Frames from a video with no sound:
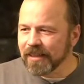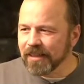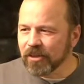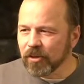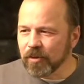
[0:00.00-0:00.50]

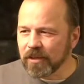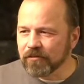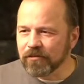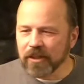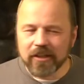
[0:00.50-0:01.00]
You know that the
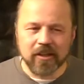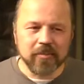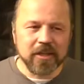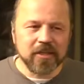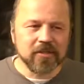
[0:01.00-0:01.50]

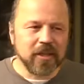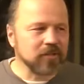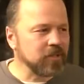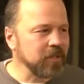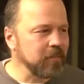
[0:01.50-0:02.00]
freedom is
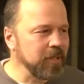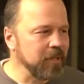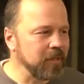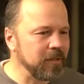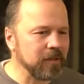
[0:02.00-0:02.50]
actually
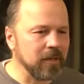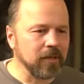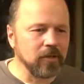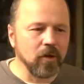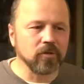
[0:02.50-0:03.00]
being uh,
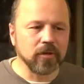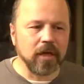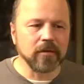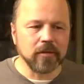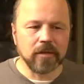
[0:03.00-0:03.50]
not
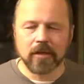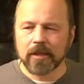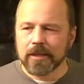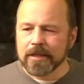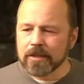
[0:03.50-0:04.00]
under
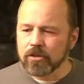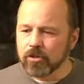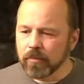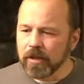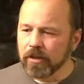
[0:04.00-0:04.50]
the
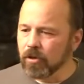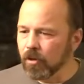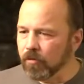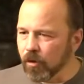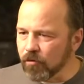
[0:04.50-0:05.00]
dominion
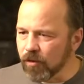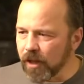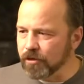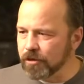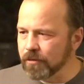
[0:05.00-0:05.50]
of your
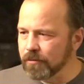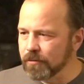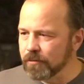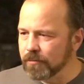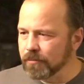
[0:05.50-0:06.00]
flesh,
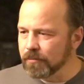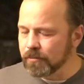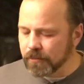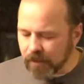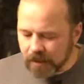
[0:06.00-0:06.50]

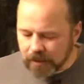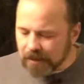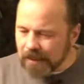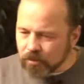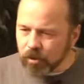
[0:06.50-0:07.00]
right? And
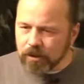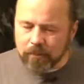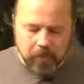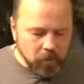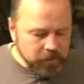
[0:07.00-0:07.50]
that's really the
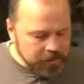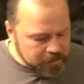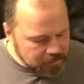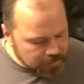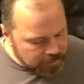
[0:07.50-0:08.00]
point. That's
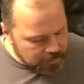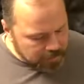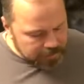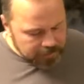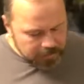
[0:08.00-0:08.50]
really the
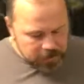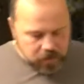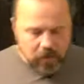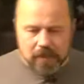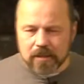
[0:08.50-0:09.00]
key.
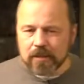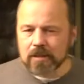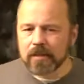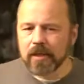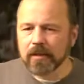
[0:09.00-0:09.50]
So let's
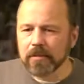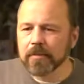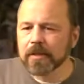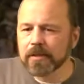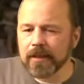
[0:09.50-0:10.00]
understand
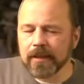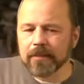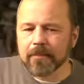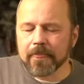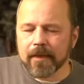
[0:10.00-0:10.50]
liberty
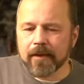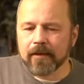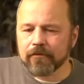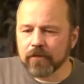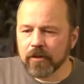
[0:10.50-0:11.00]

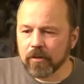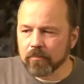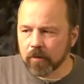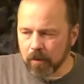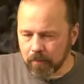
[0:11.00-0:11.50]
and freedom
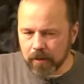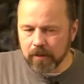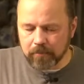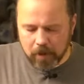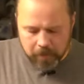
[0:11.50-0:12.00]

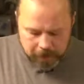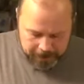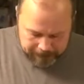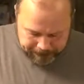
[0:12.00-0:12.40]
proper properly.